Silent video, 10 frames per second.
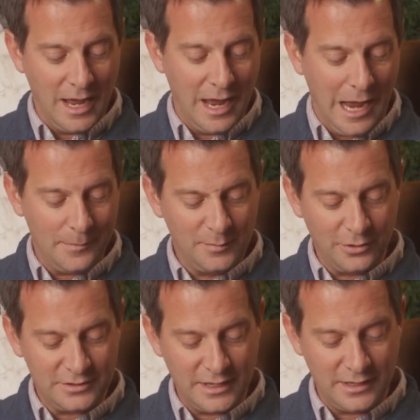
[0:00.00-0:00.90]
Happy
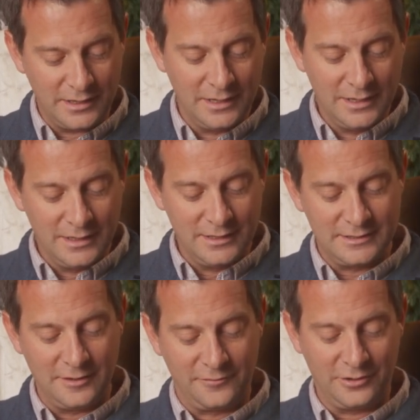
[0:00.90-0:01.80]
birthday,
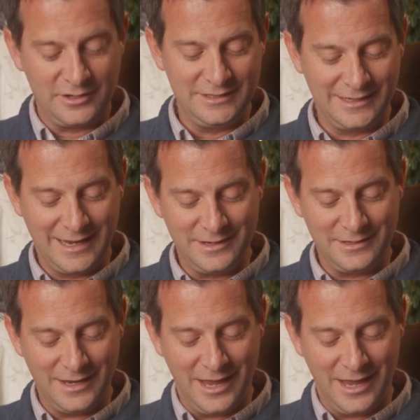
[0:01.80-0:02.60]
said Frosty again